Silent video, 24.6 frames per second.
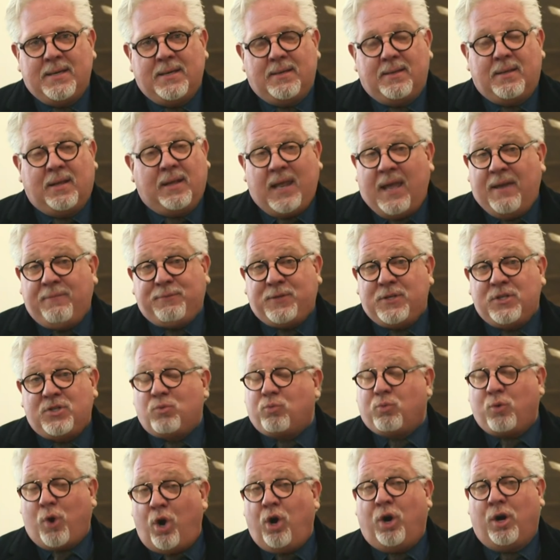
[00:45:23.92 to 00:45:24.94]
The left is
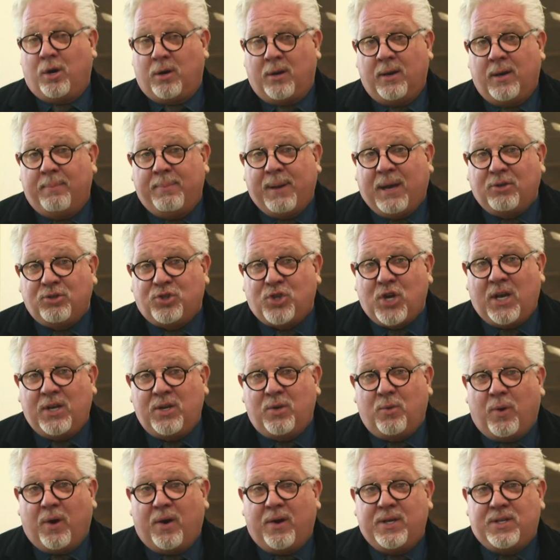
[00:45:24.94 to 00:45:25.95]
wrong about
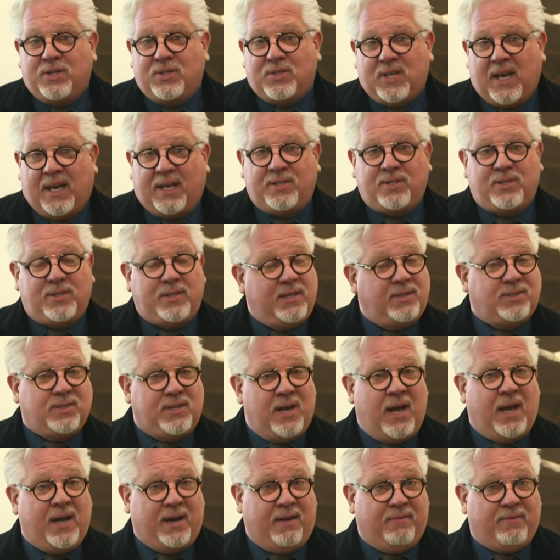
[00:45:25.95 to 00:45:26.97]
January 6th. It's
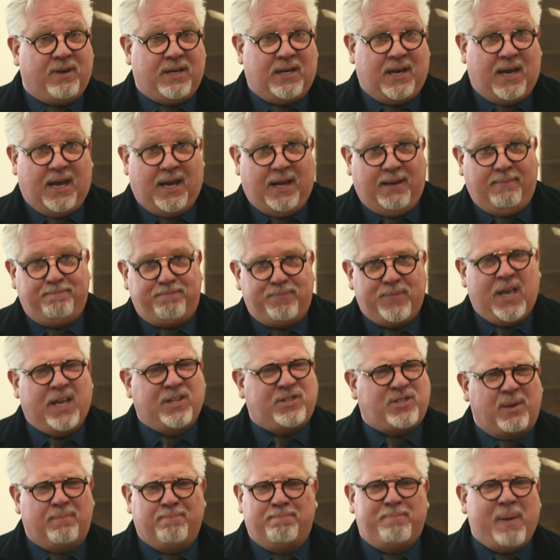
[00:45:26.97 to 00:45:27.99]
not every day.
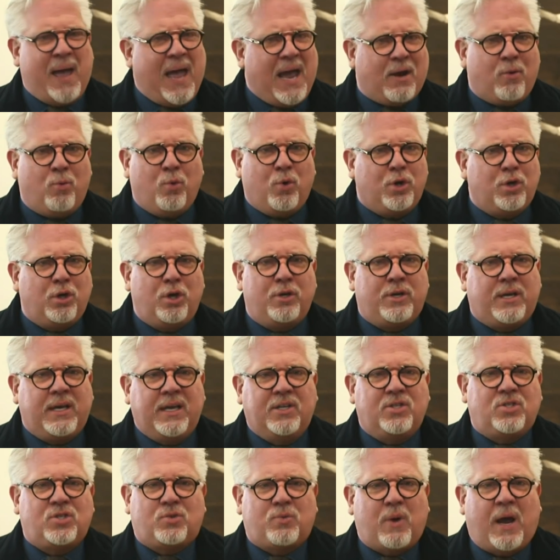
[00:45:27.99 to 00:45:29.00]
It's a backward
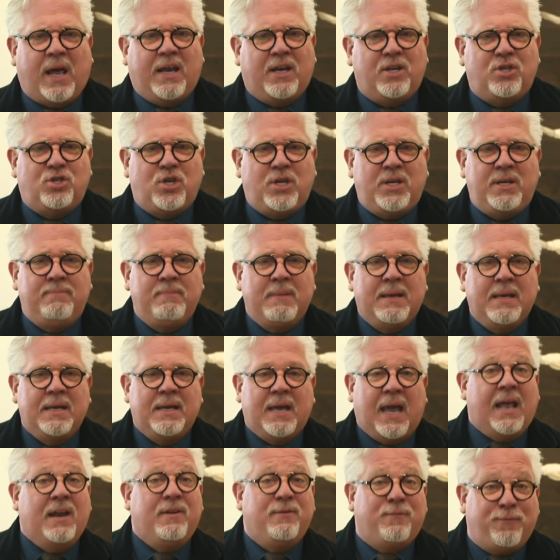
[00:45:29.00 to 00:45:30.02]
looking strategy
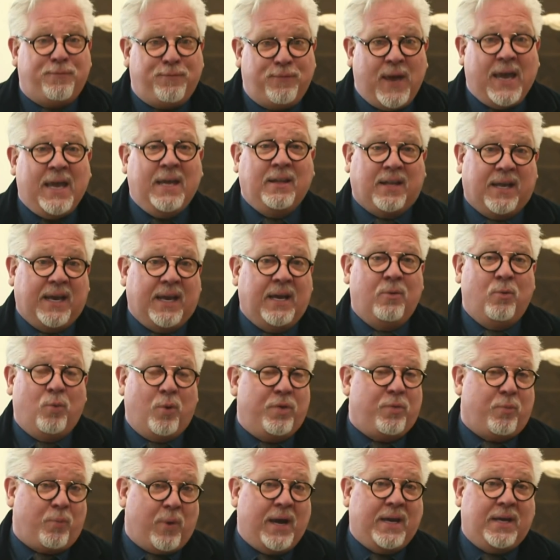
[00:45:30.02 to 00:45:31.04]
and failing
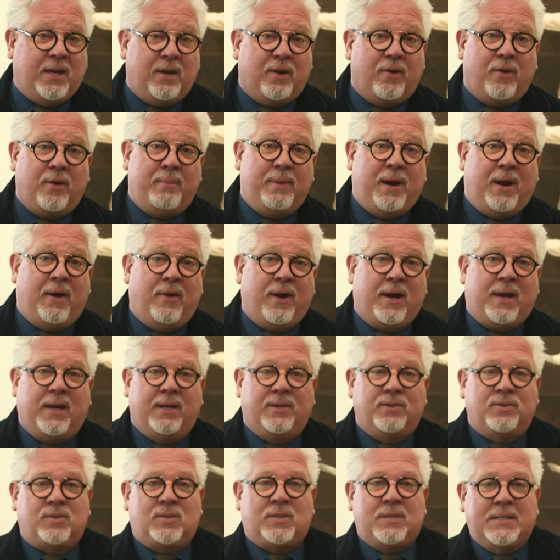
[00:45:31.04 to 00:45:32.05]
with regular
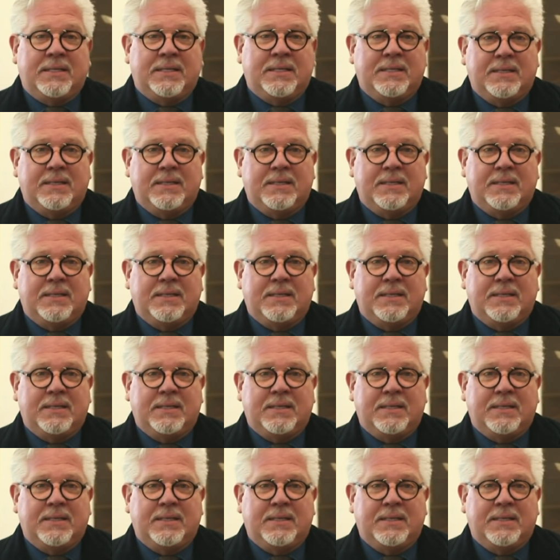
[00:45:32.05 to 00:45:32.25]
Americans.